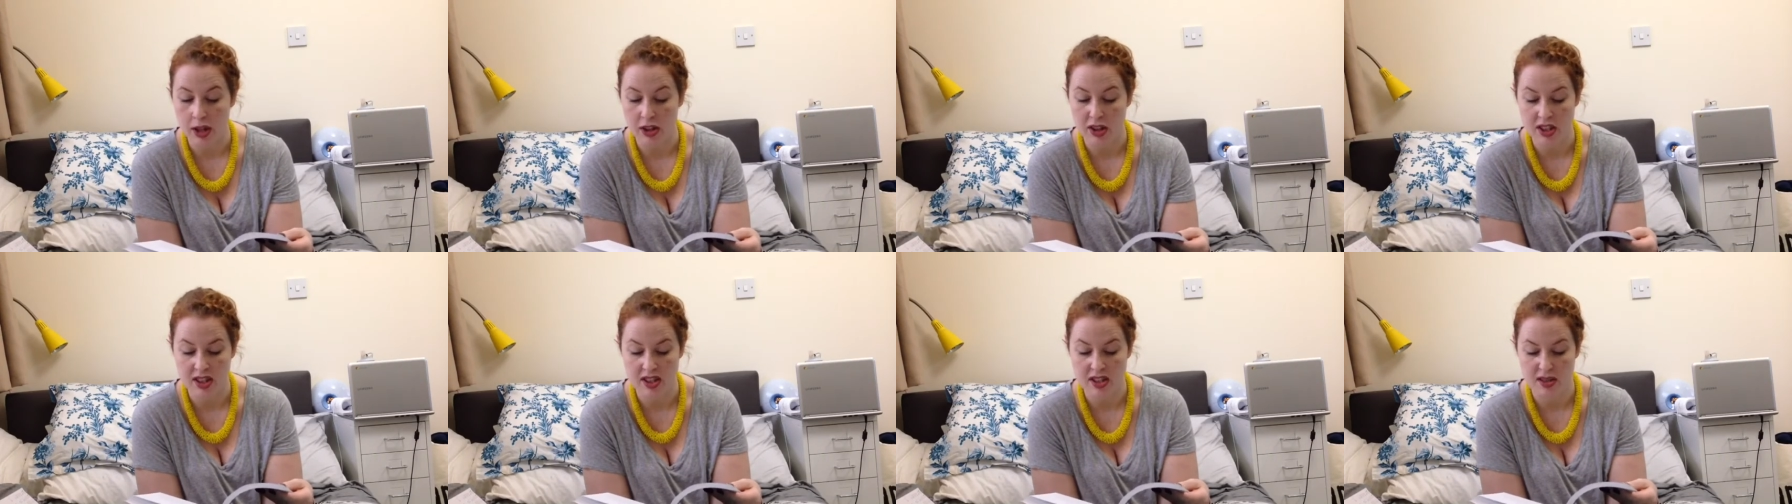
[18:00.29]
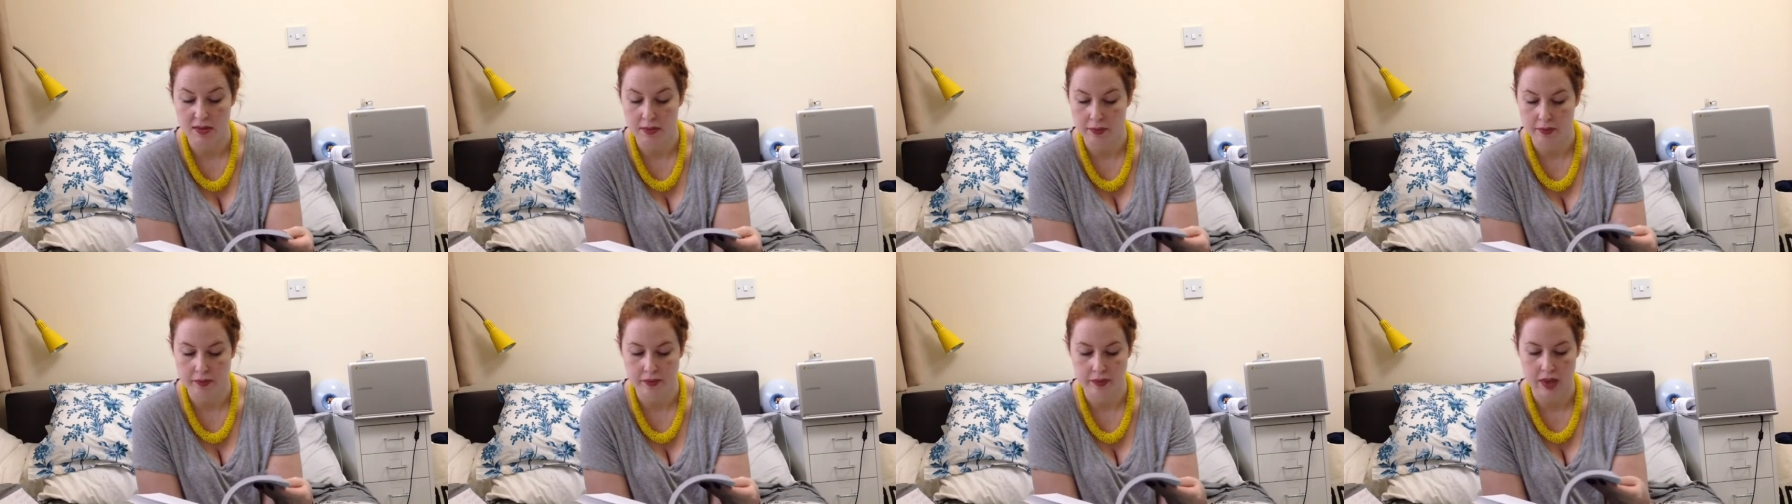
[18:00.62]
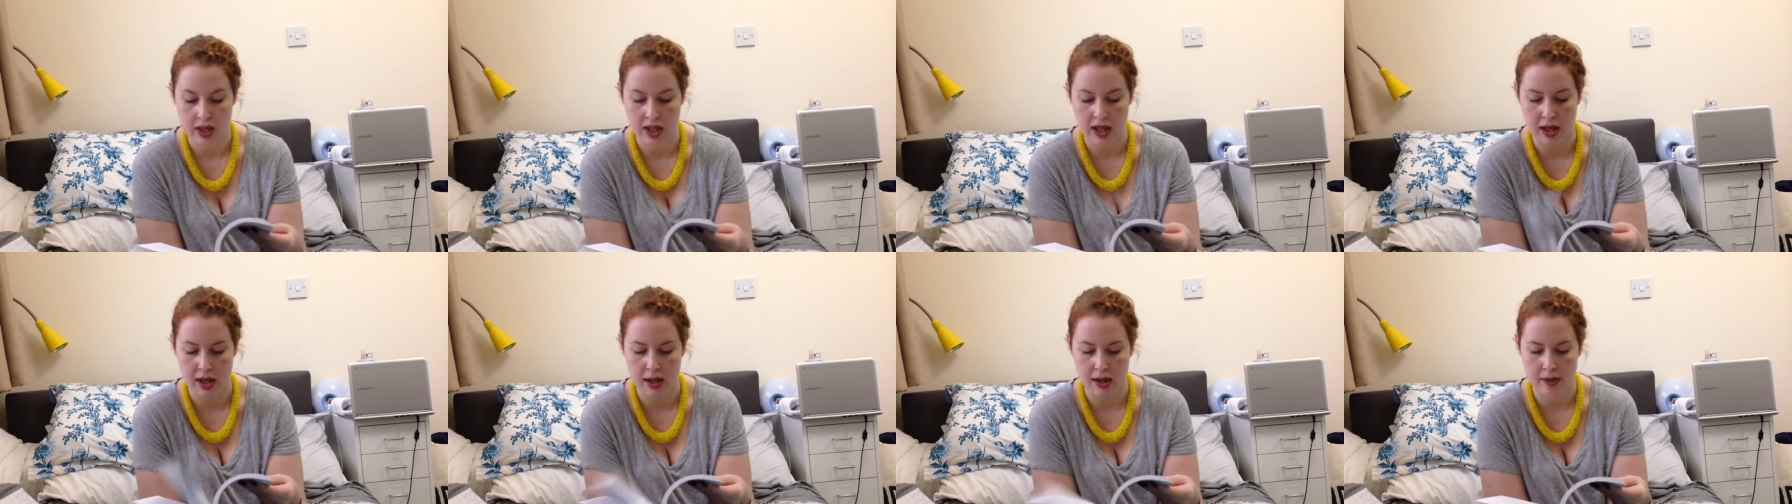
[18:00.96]
honest.
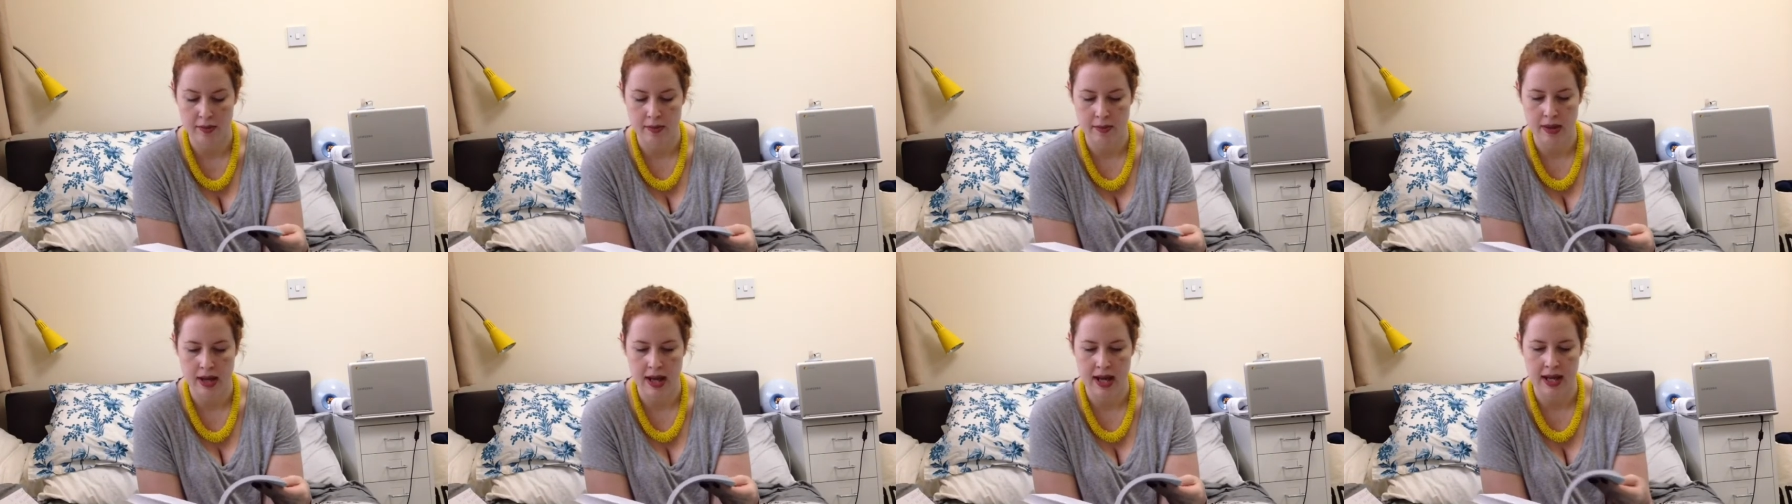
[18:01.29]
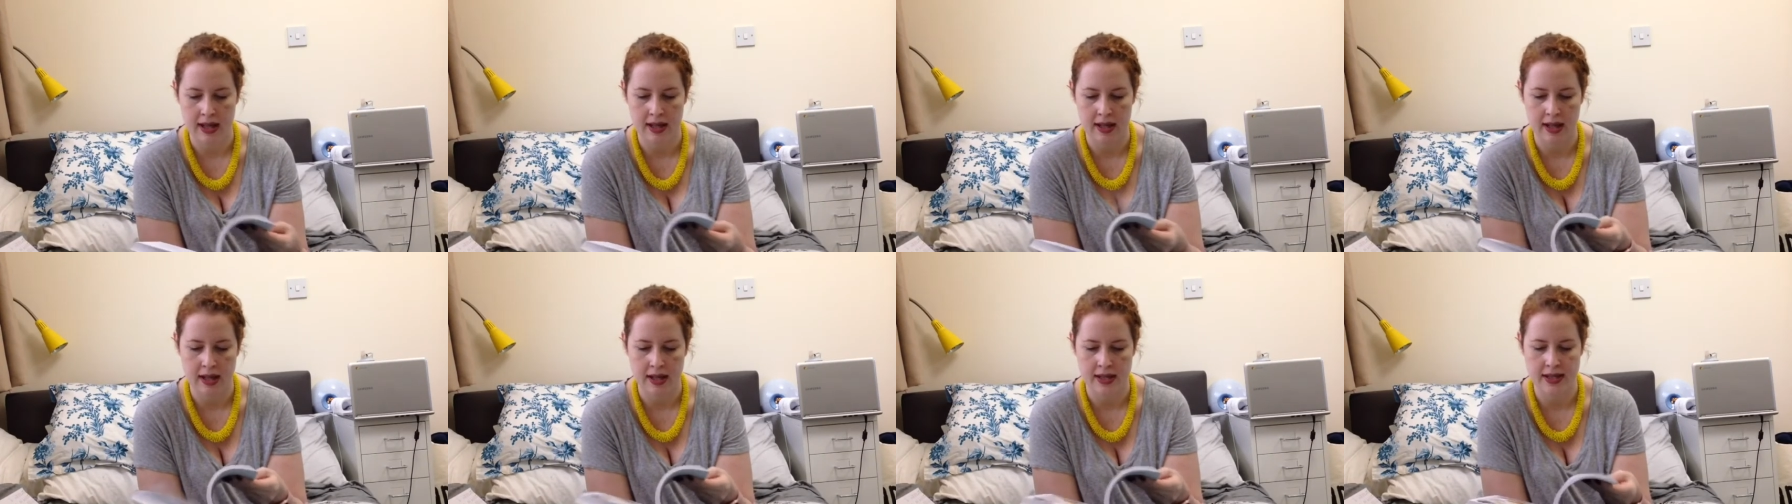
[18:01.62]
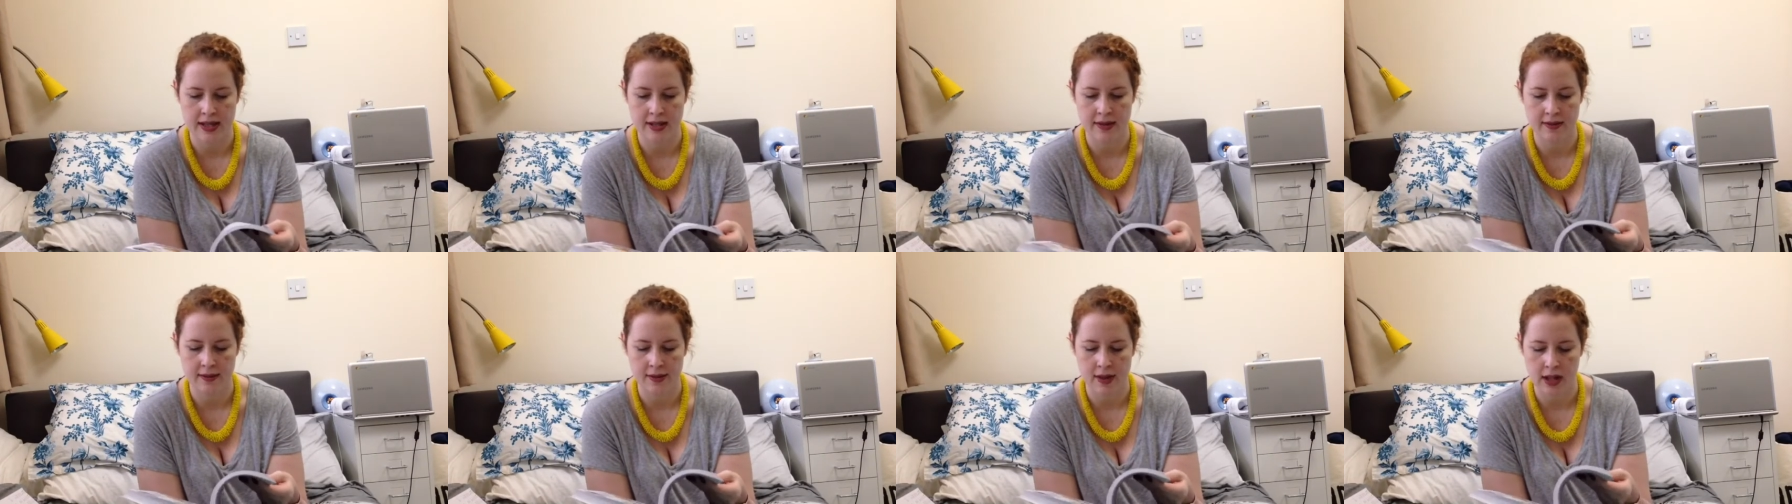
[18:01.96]
Um, and I
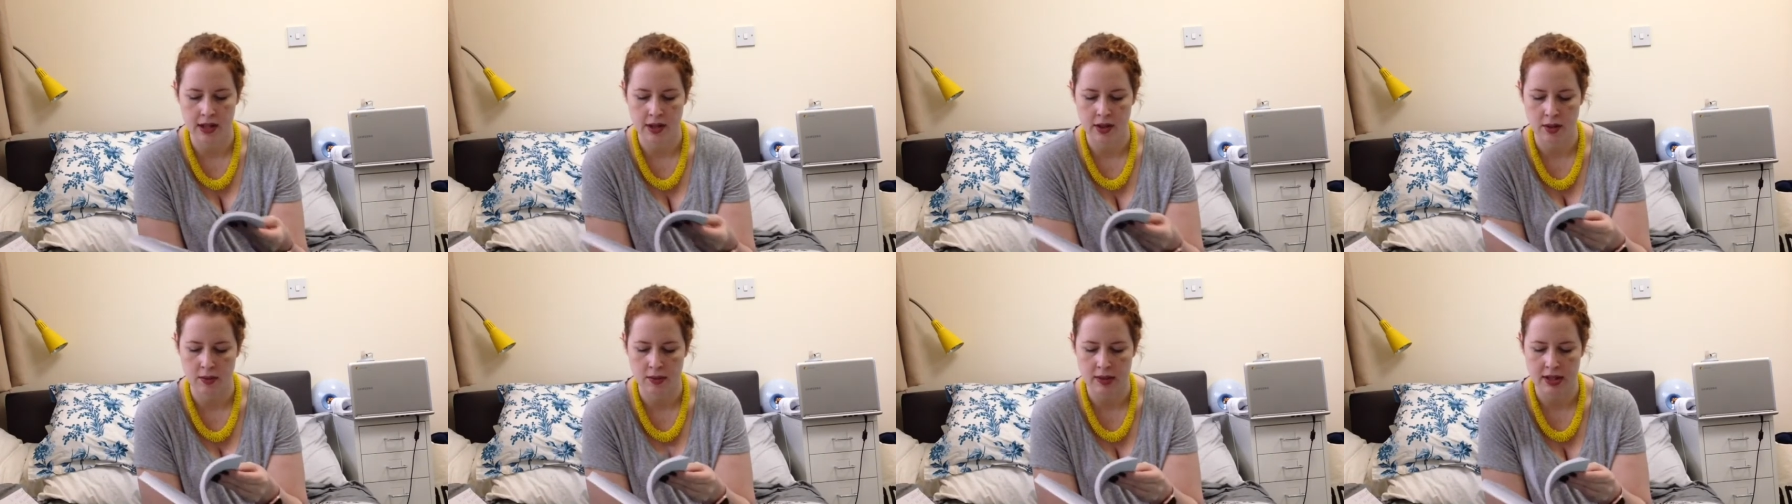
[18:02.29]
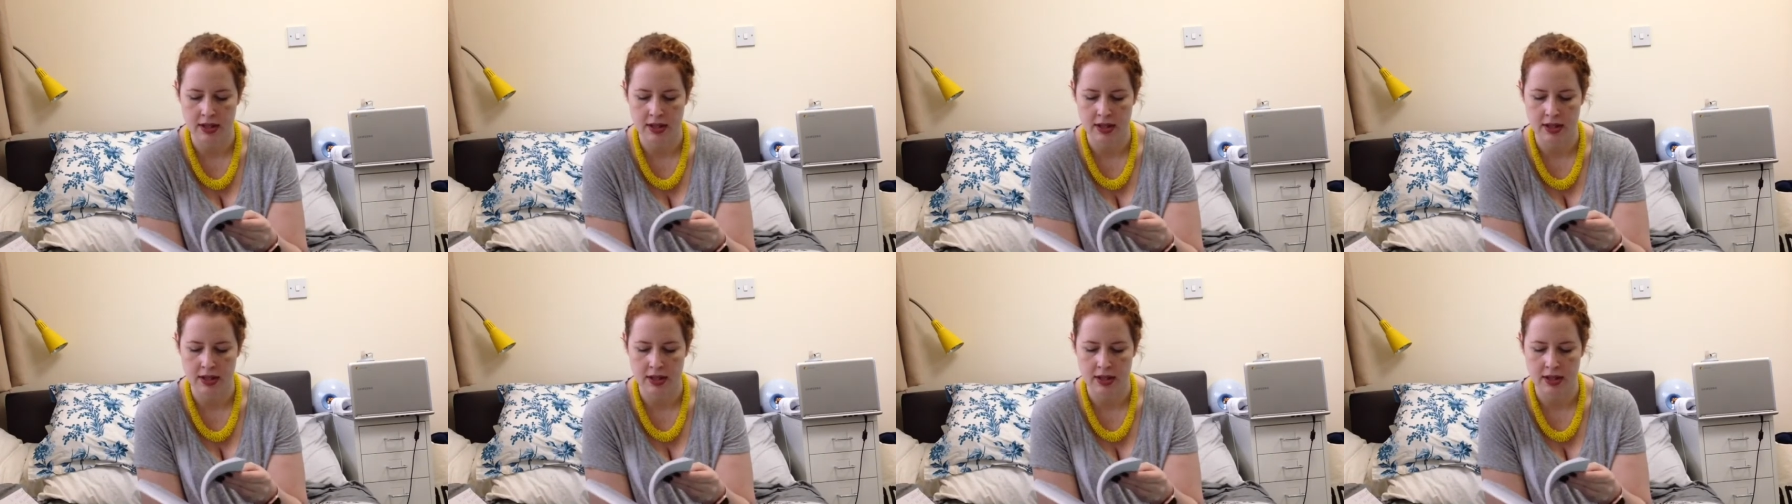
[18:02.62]
didn't find her